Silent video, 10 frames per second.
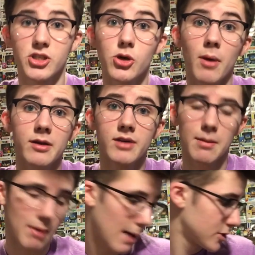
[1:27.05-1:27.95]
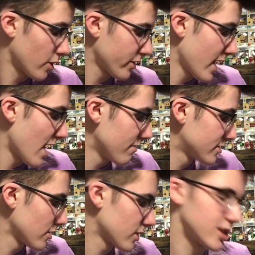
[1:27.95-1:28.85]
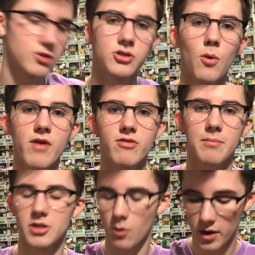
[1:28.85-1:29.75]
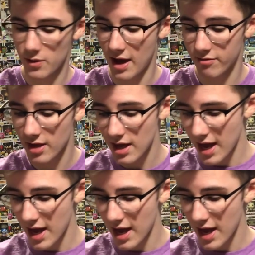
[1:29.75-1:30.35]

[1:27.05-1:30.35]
So you might even get pops you already have, so because there's no way for them to know what you have.